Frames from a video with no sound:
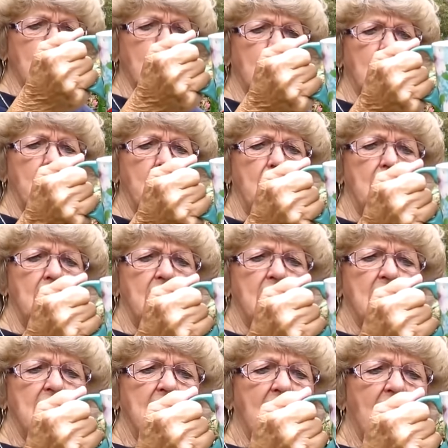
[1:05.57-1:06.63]
cup.
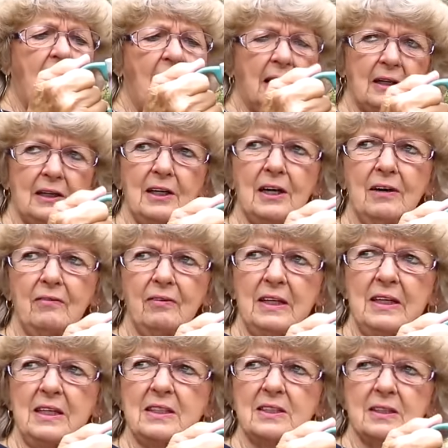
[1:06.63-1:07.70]
I love it.
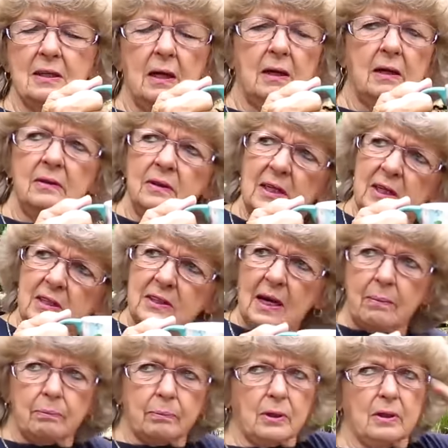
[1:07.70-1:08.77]
It's, there's
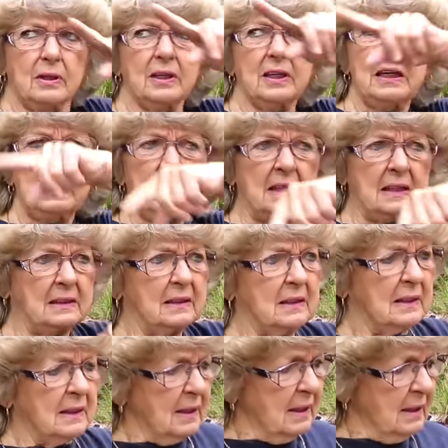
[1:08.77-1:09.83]
that bird again,
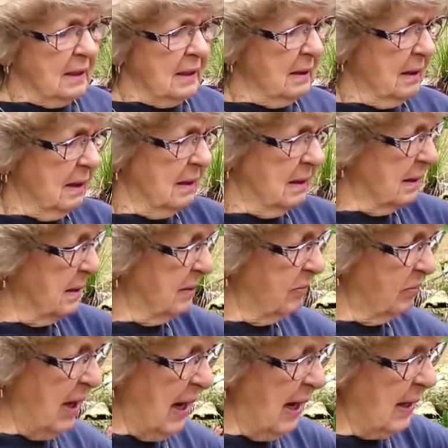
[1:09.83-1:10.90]

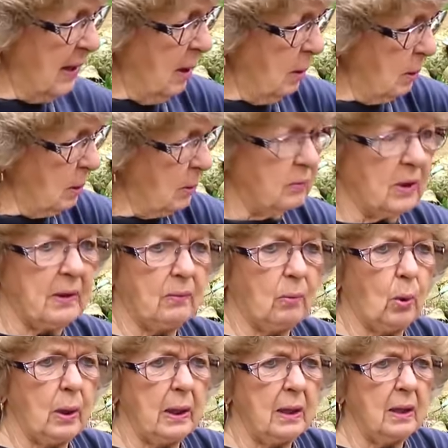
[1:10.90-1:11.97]
flying all over
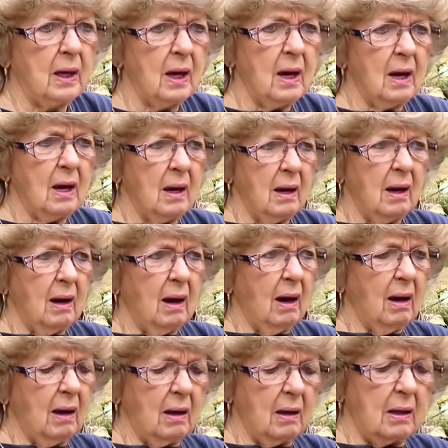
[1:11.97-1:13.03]
everywhere.
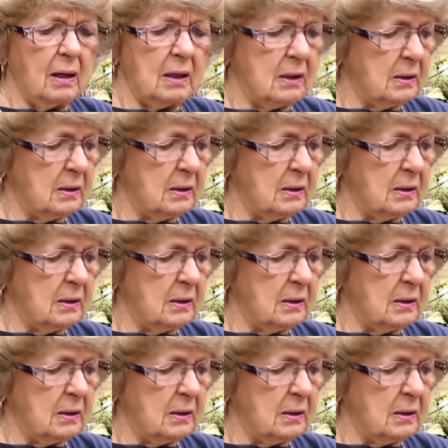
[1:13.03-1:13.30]
Uh,